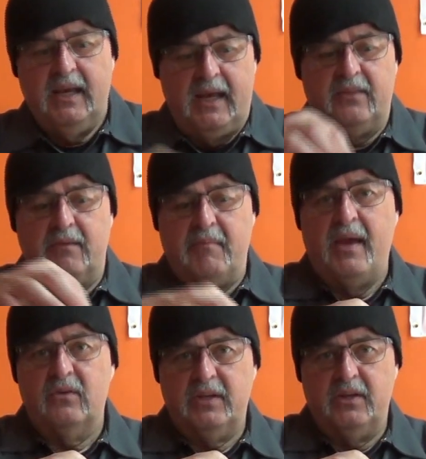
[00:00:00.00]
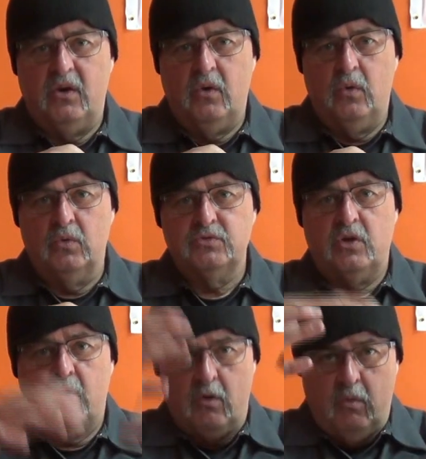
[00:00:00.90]
and the mounting
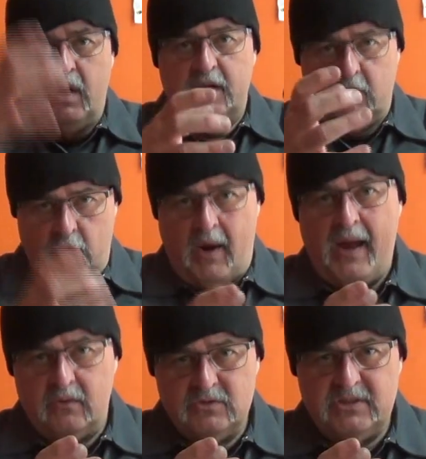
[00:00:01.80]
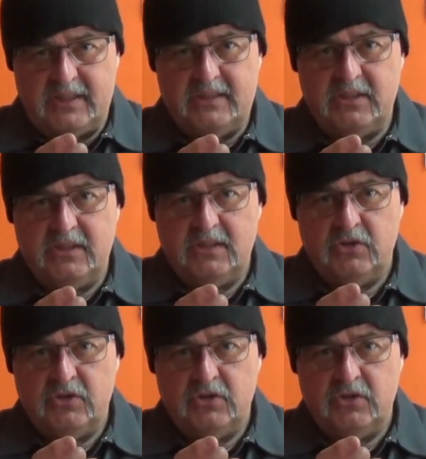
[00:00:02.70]
holes are what grounds it